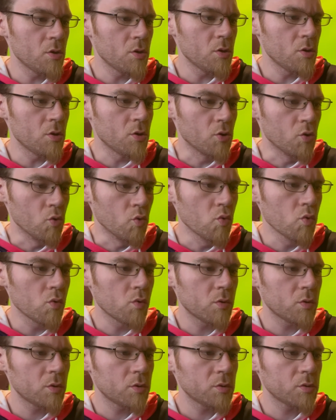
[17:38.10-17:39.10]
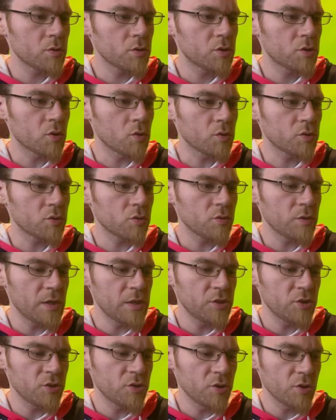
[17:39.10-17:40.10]
Euro Social
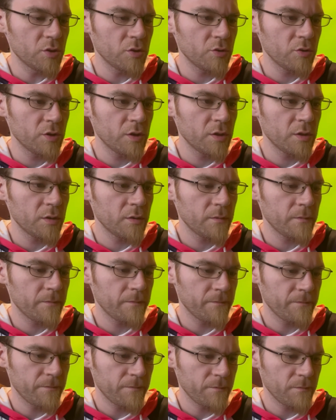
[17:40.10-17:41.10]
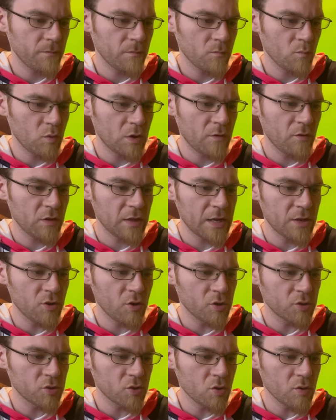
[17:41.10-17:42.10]
Engineering. Whenever land you
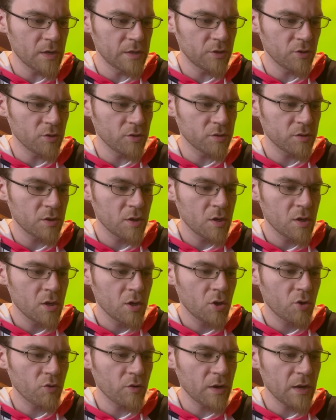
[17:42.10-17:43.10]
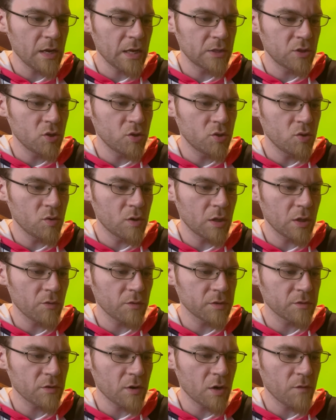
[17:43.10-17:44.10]
control enters, create a 2/2
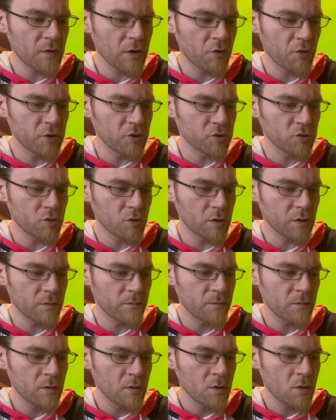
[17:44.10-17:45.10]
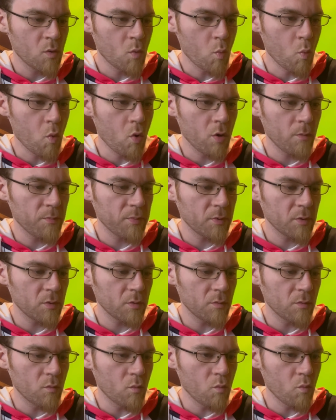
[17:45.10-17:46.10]
colorless artifact creature token. Warp
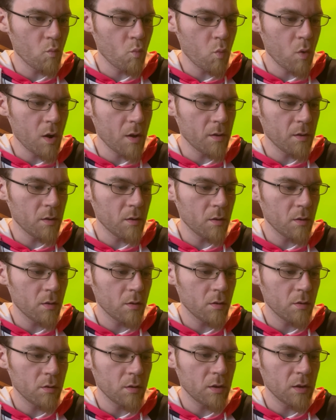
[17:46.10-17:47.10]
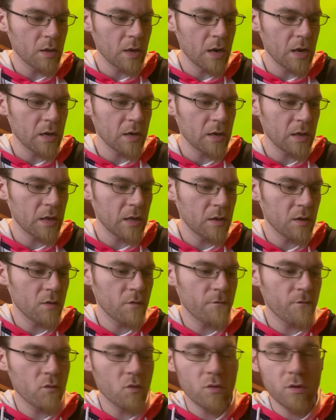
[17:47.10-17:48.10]
1 and a
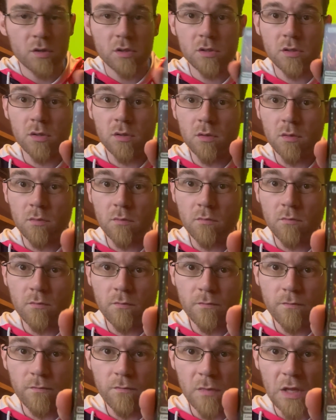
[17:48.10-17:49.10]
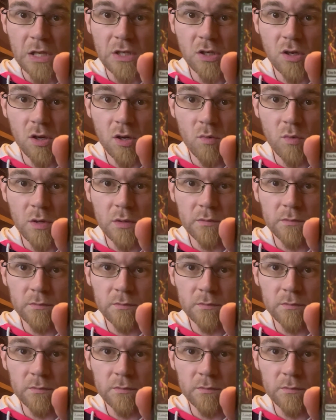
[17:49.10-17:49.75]
forest. That's a good one.